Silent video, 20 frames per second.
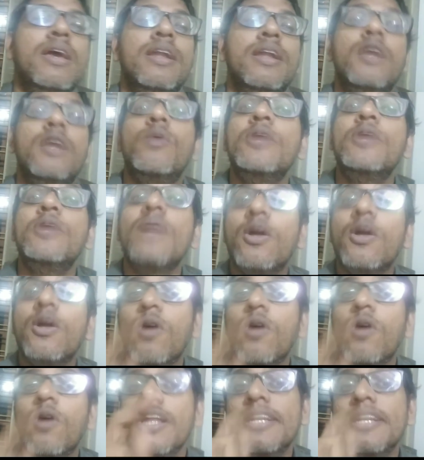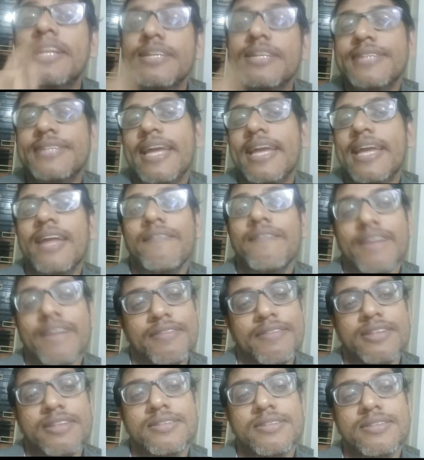Now, why do I call it a second
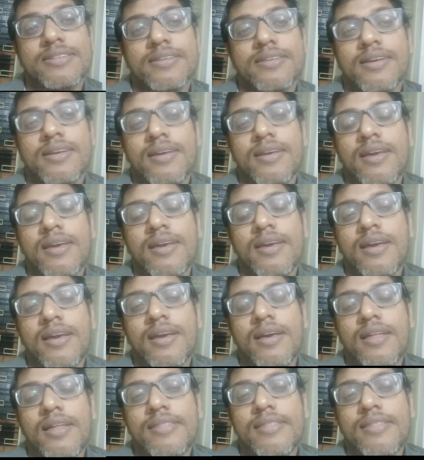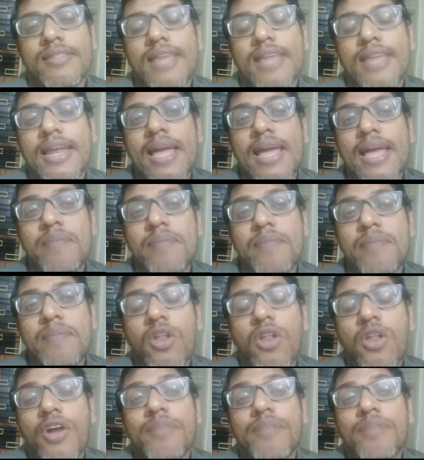wave? Is there can be a
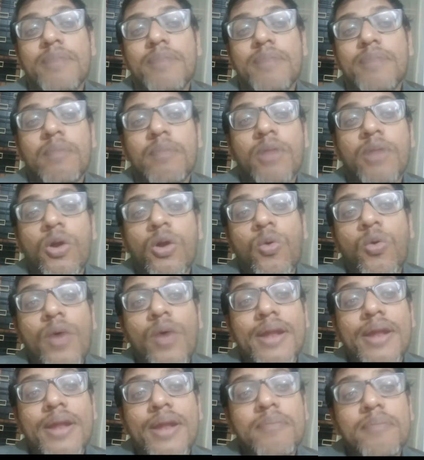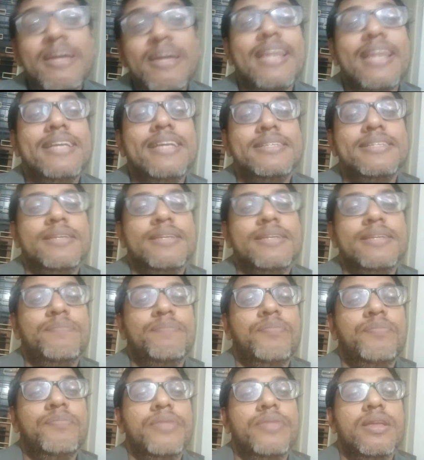lot of people who are in Middle East,
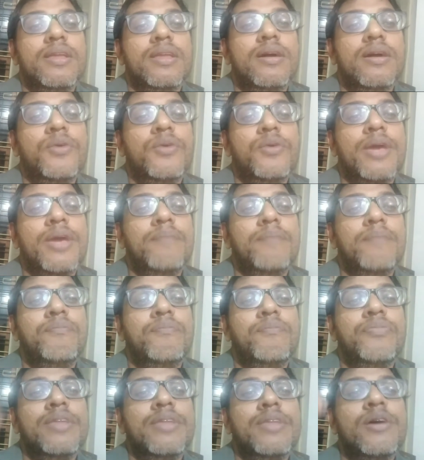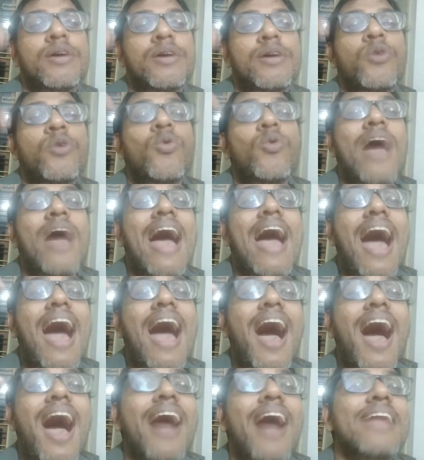okay, who
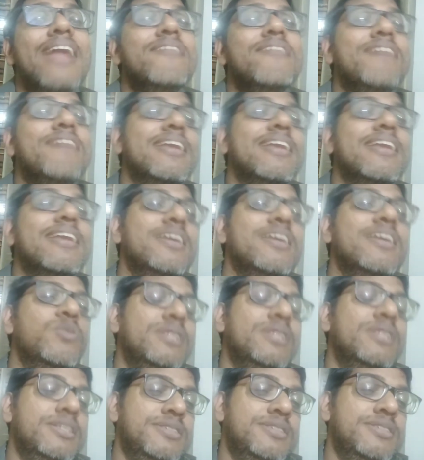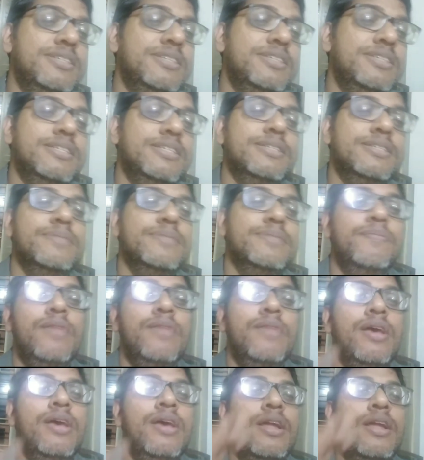are infected with this disease.
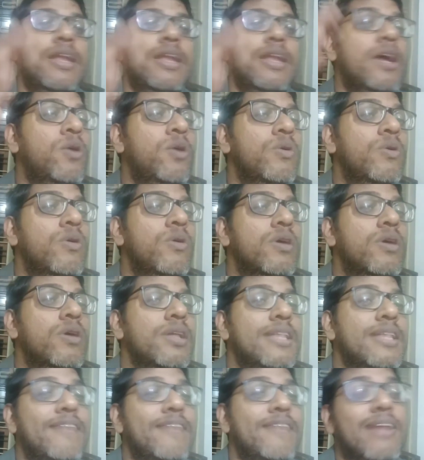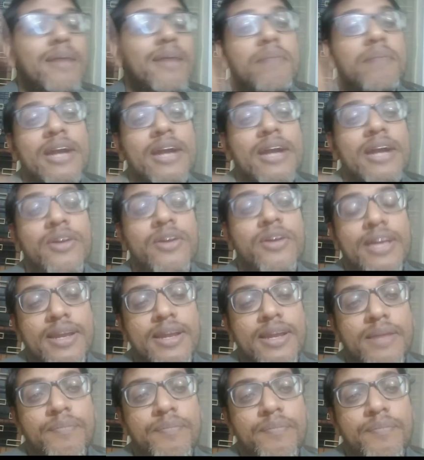Now they will come back to
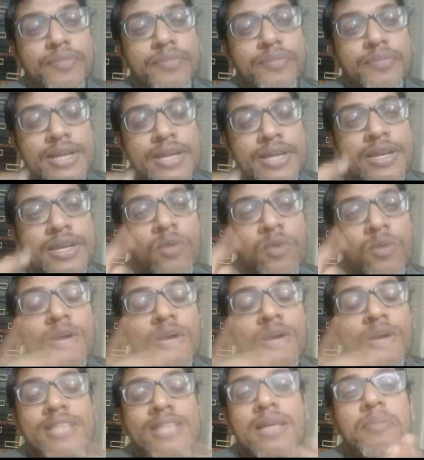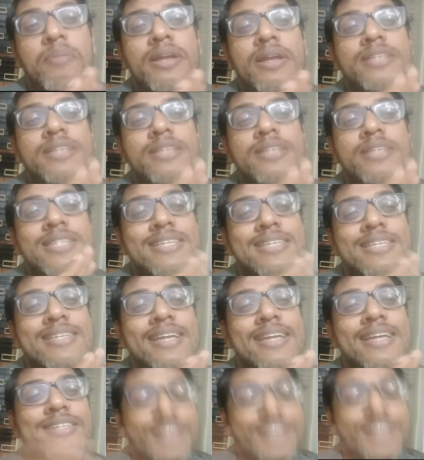Kerala. Right now, what has happened is this
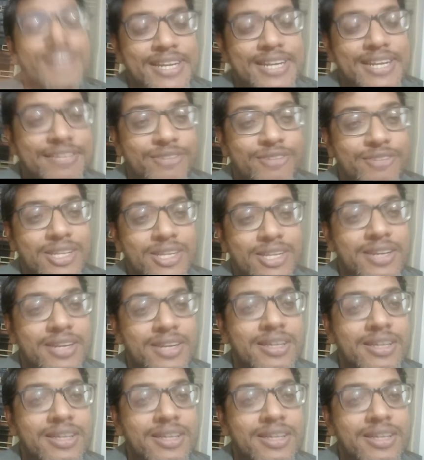state is ready for that.